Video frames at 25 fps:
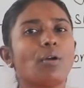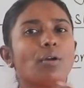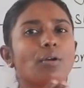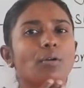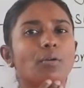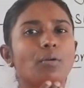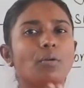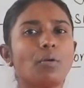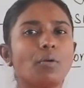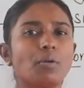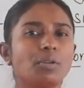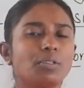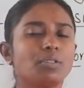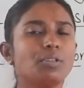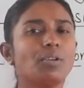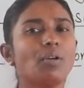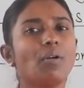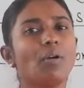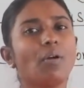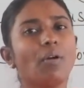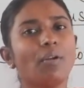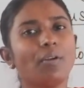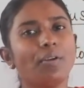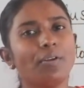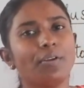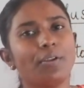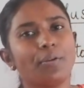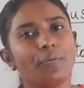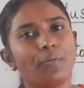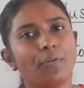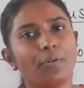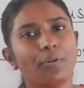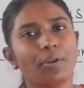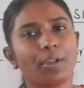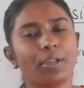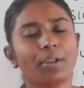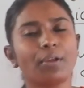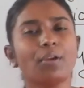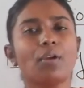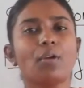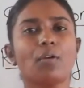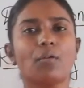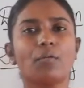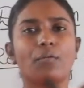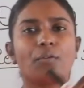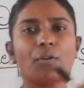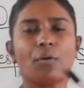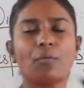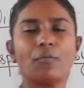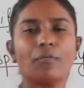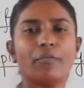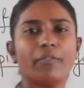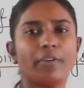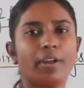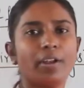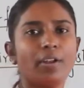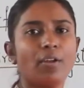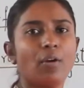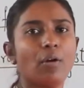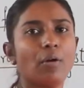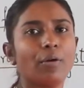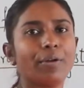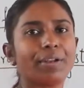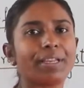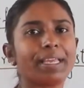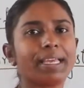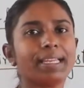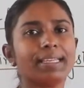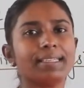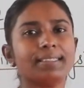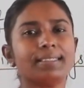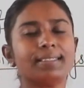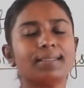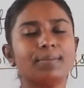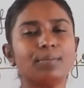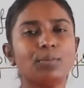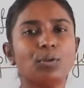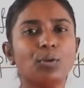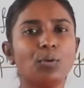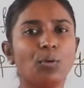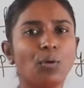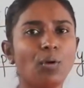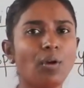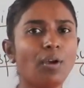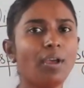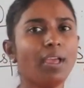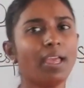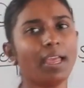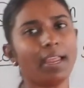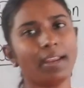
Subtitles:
goes on differing from one organism to